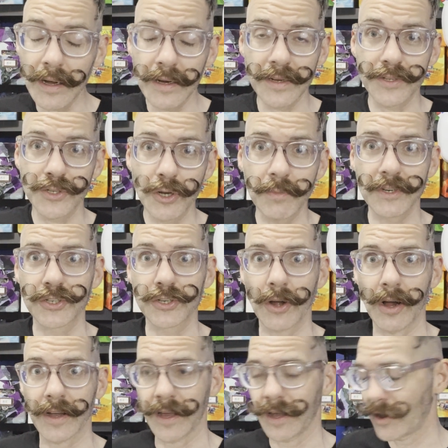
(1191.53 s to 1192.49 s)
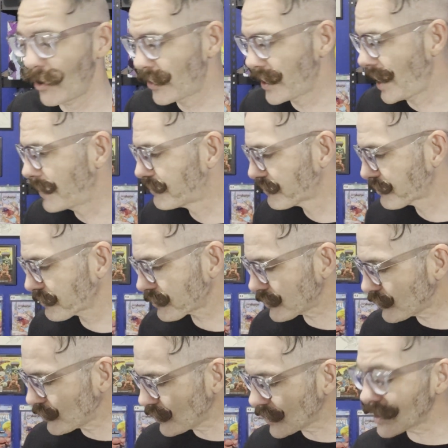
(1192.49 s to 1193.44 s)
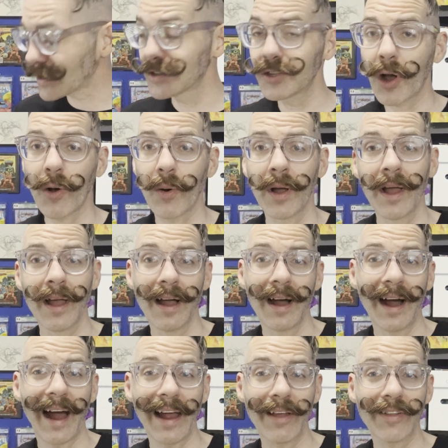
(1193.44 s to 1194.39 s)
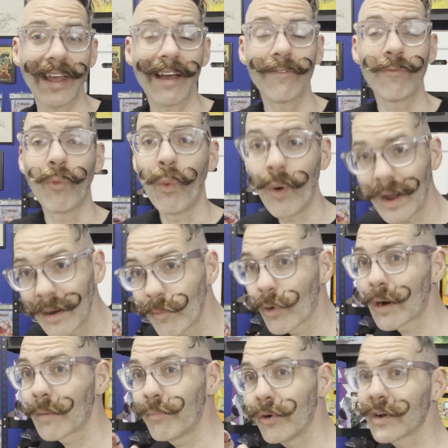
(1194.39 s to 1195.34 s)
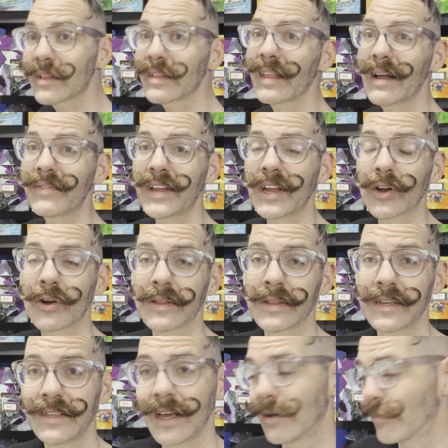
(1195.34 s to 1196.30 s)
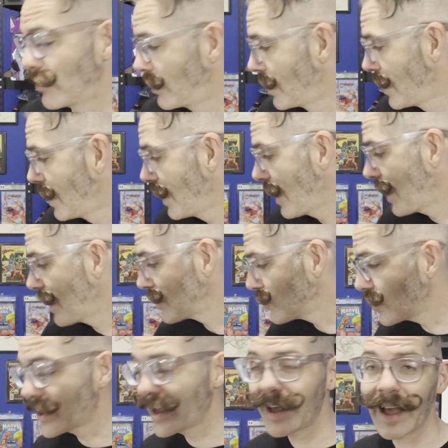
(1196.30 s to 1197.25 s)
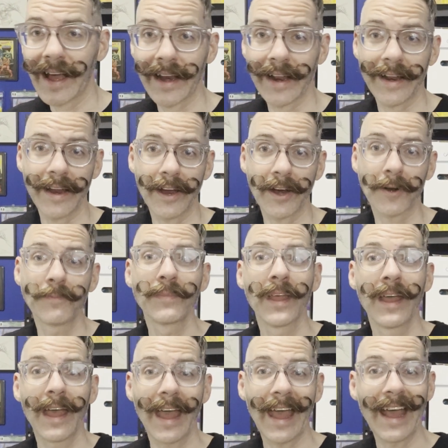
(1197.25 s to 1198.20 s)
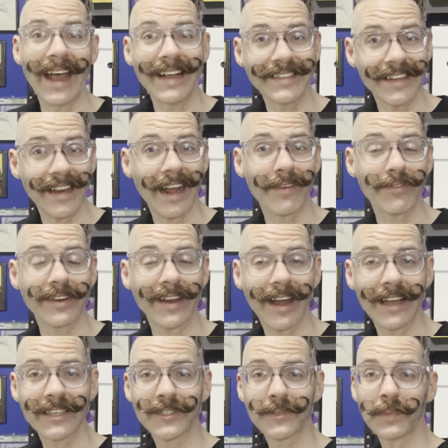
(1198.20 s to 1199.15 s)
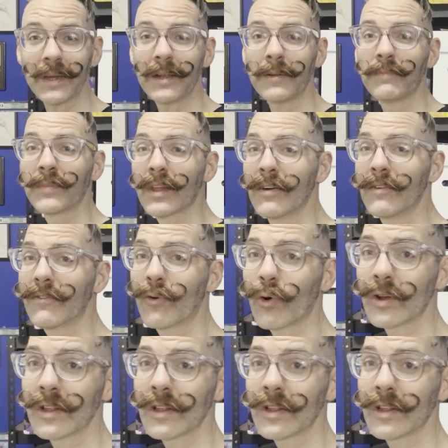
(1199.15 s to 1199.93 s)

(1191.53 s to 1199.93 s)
So much talking. Okay, so I only have one more book left here on the table, and looking at it here, it has an advertisement for